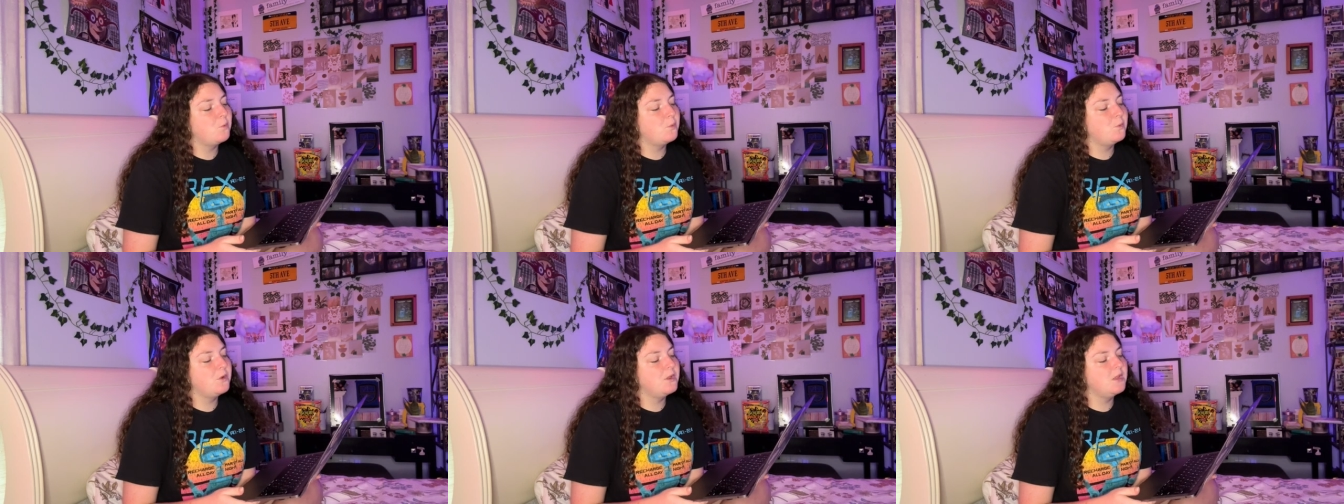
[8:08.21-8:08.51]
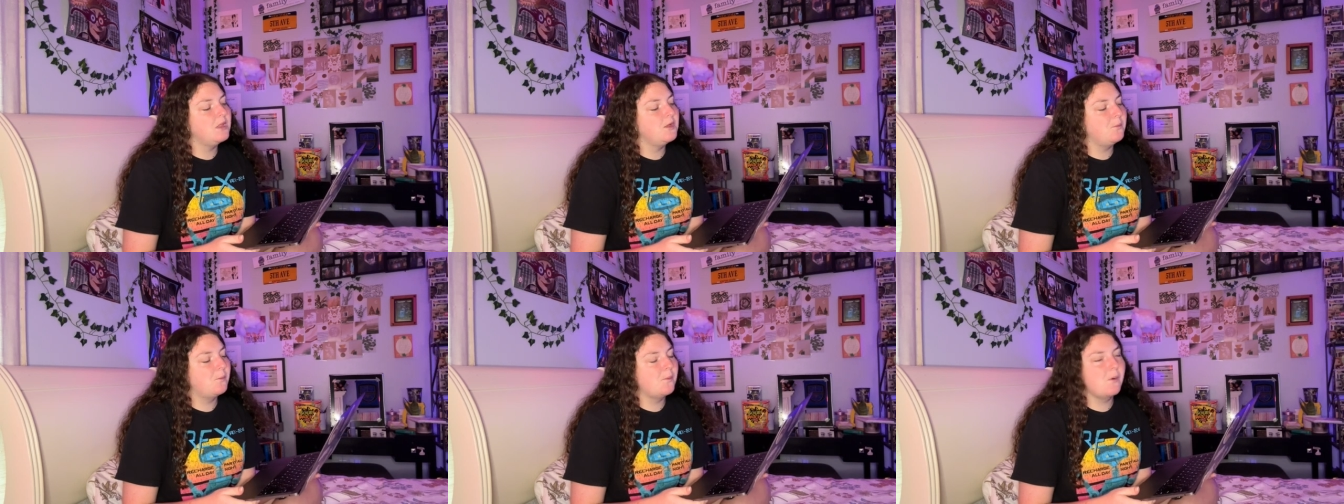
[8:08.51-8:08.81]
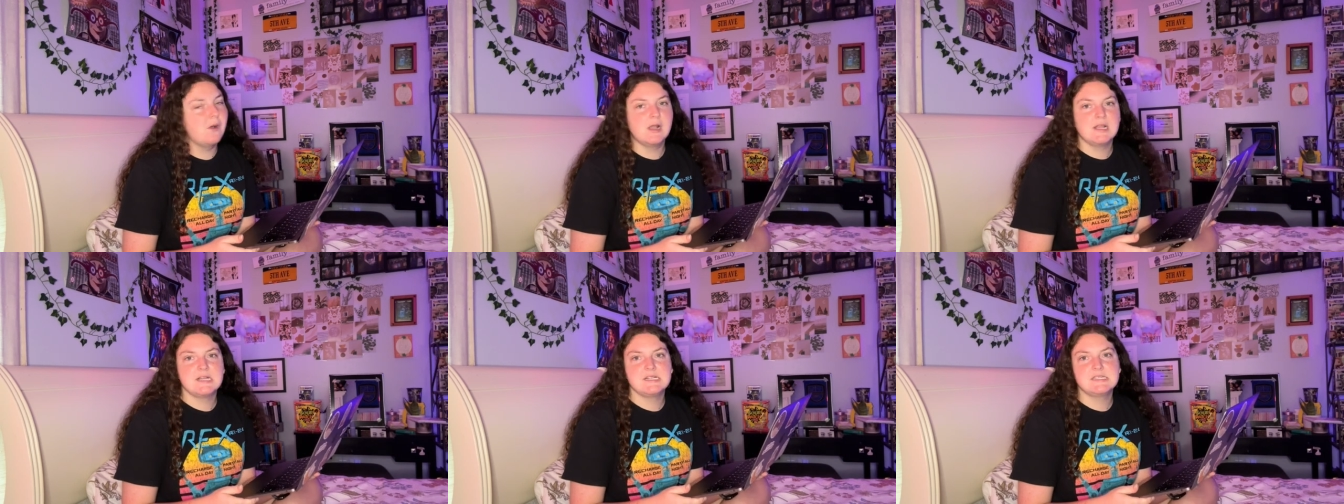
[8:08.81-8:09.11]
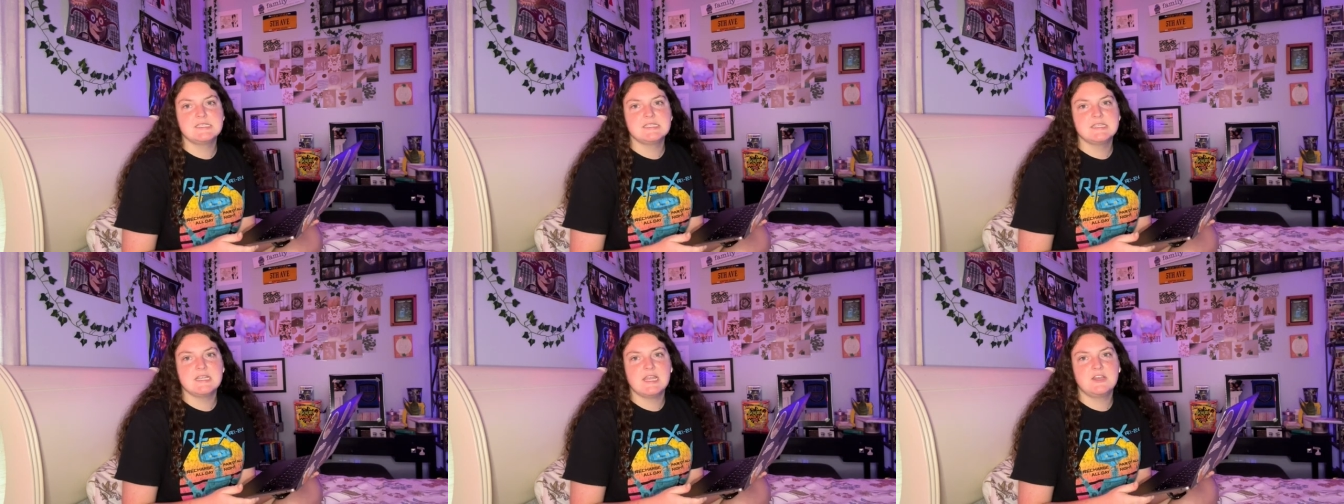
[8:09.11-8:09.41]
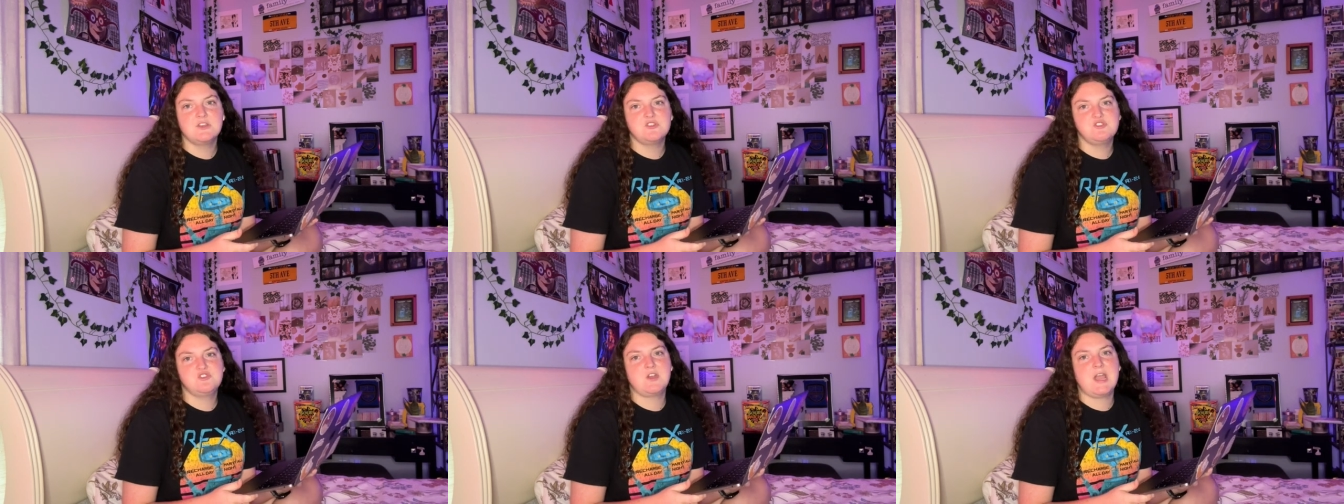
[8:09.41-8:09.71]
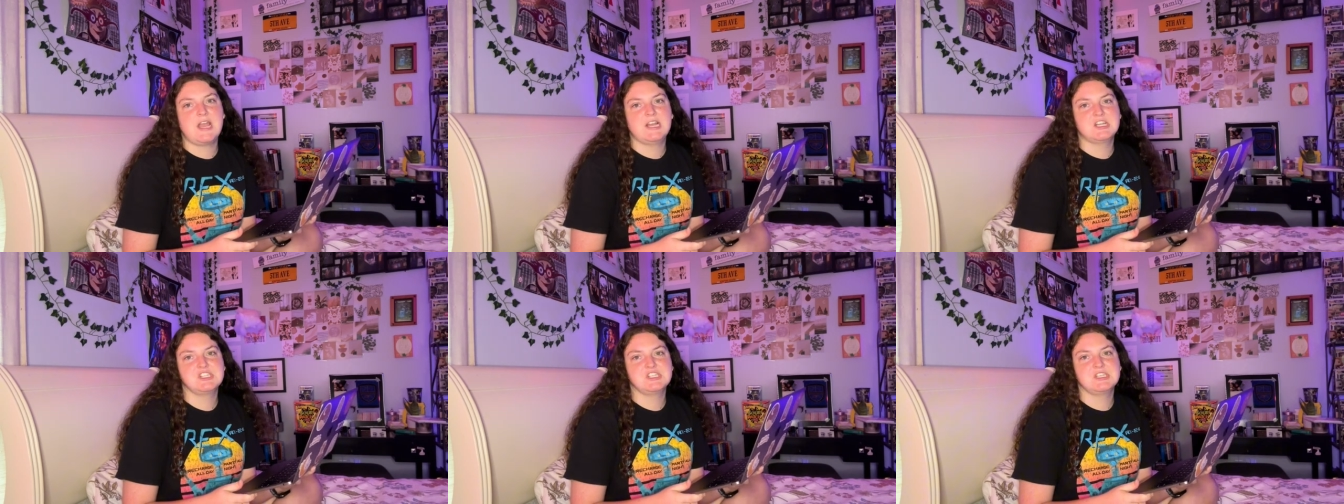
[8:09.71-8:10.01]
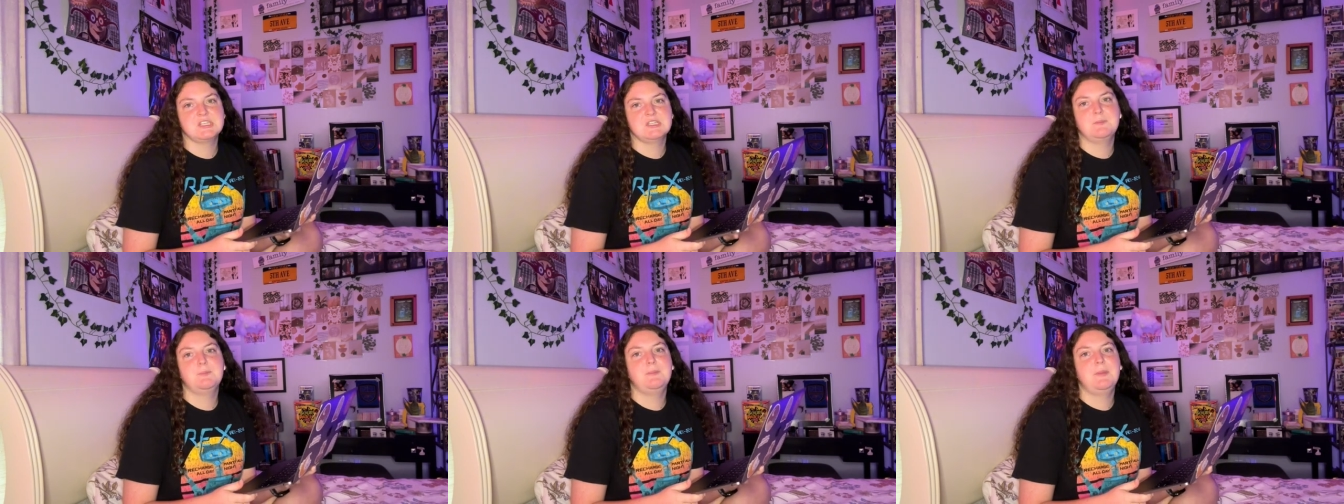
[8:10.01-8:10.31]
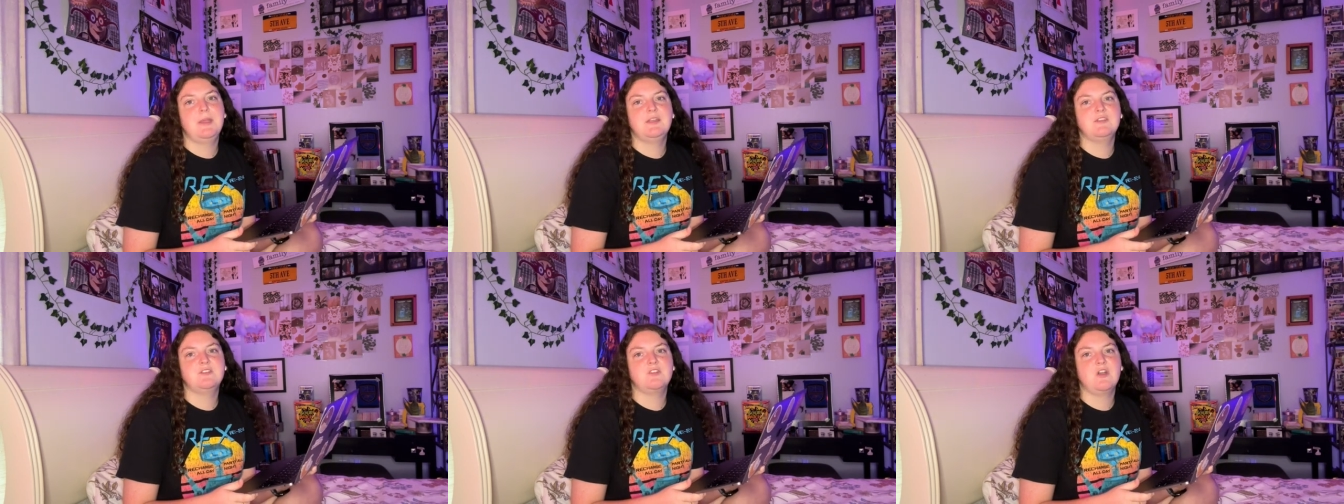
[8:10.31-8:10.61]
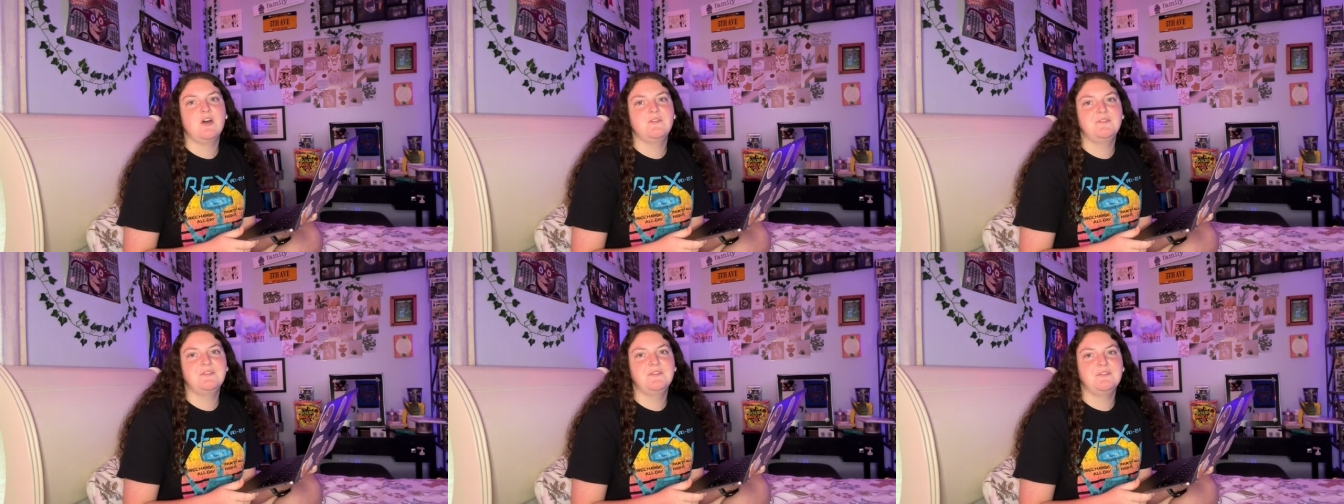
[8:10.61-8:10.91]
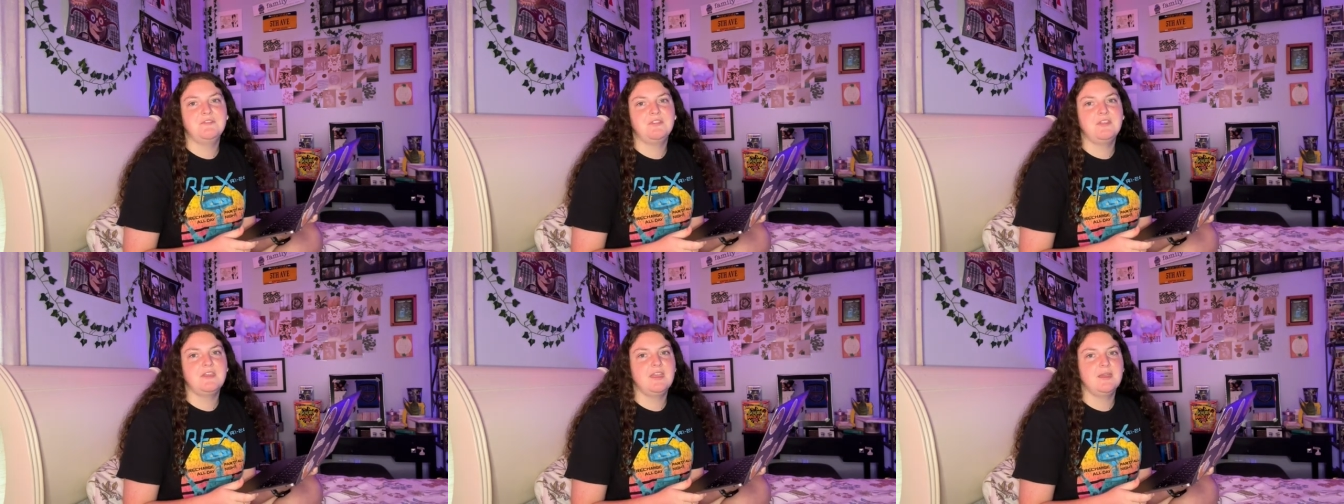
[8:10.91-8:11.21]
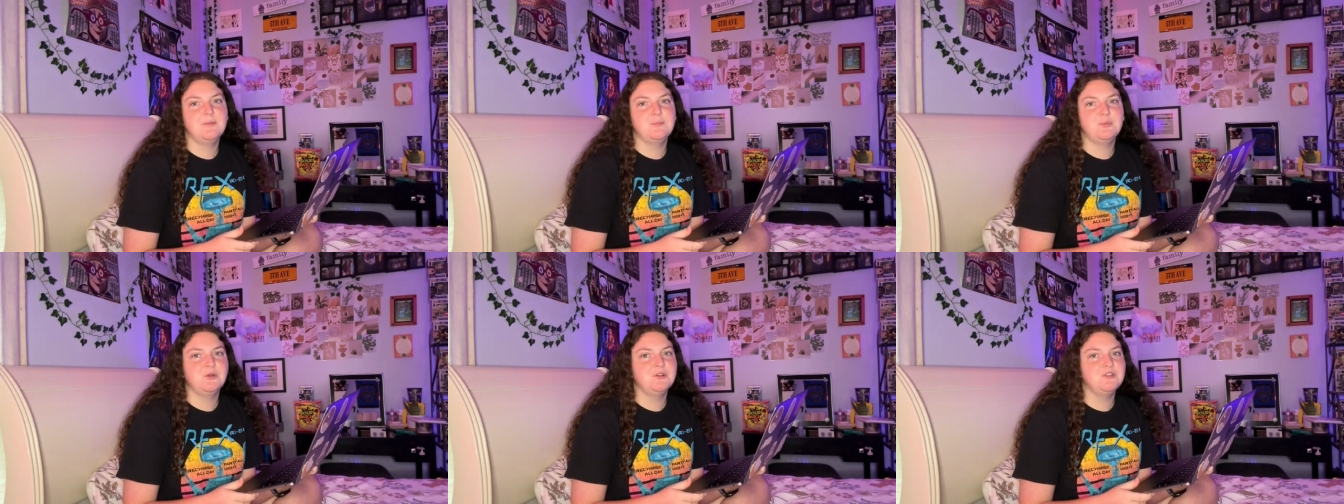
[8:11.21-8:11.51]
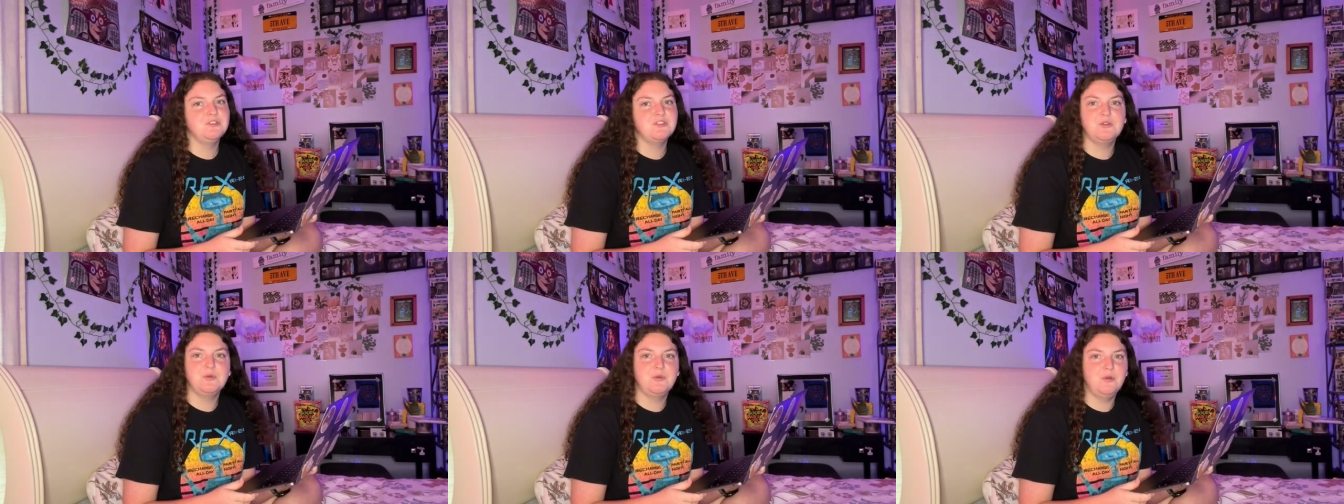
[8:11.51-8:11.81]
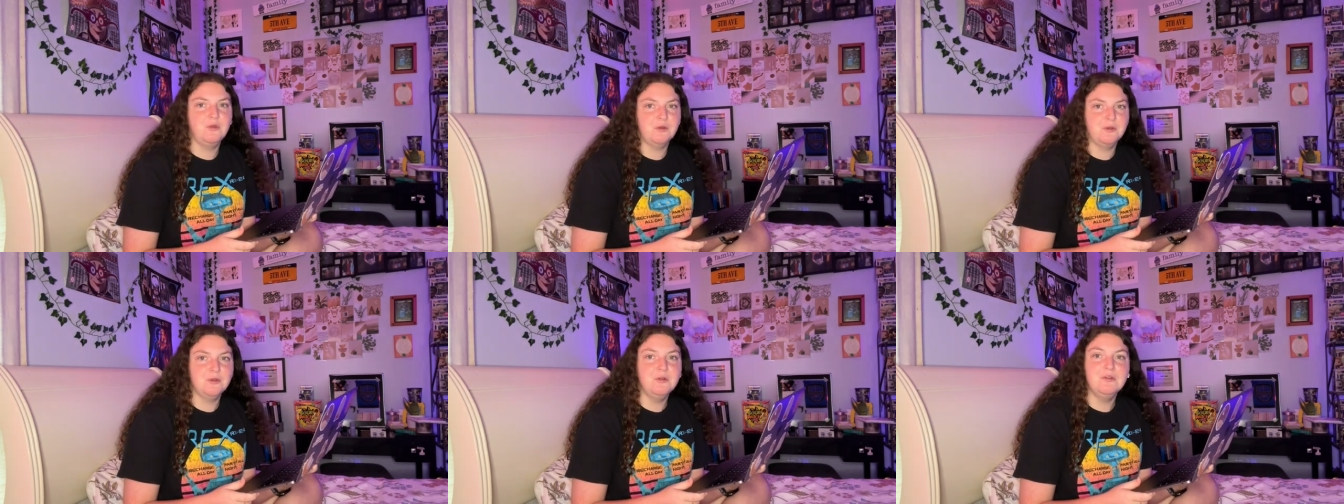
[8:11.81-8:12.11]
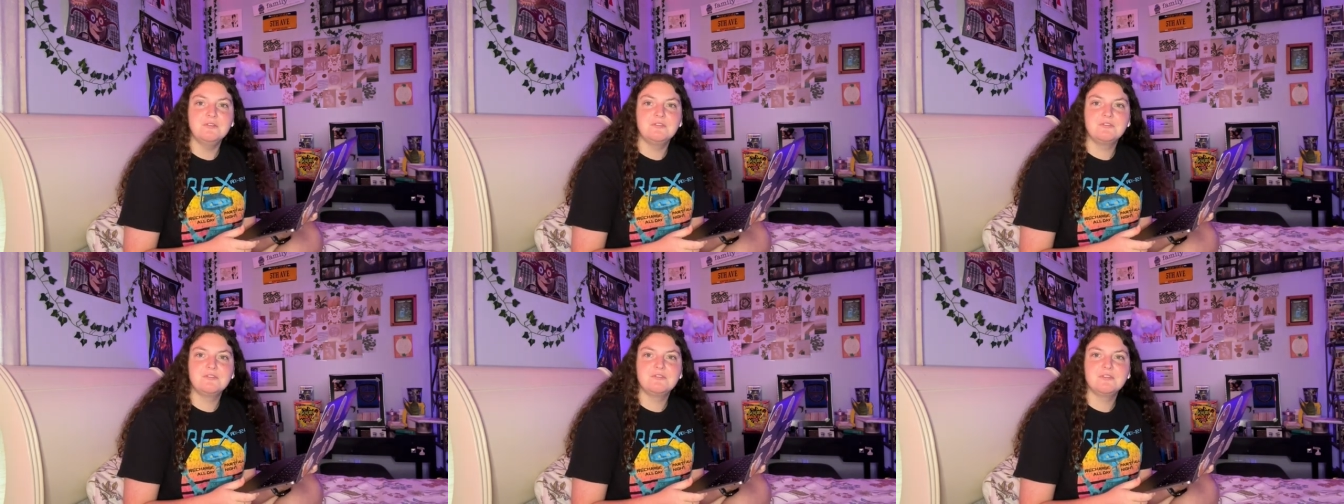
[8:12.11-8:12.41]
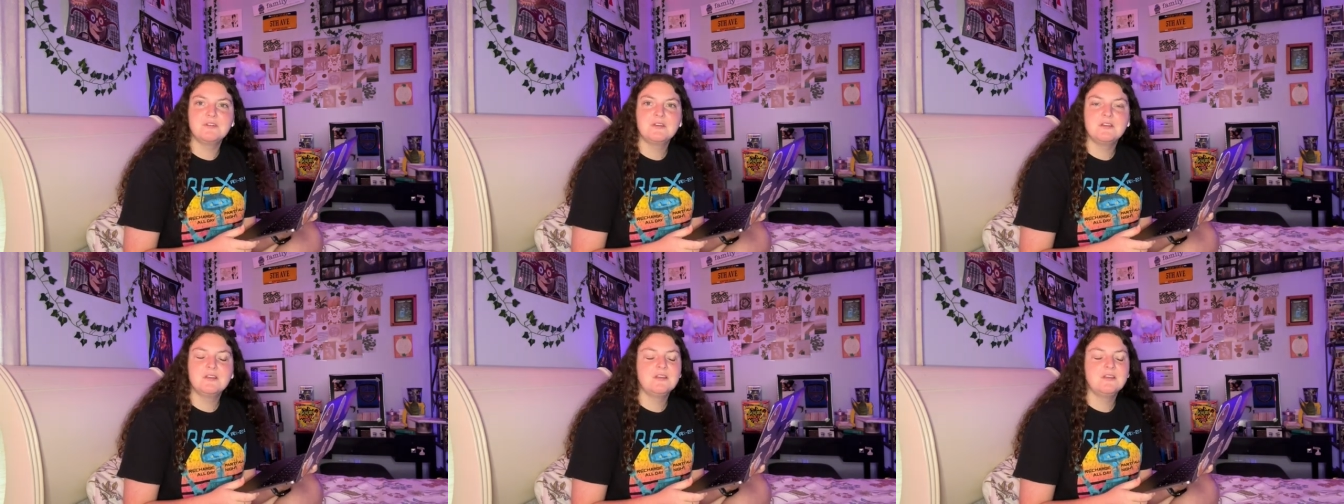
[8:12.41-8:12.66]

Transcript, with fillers: really want an attraction based off of the Emperor's New Groove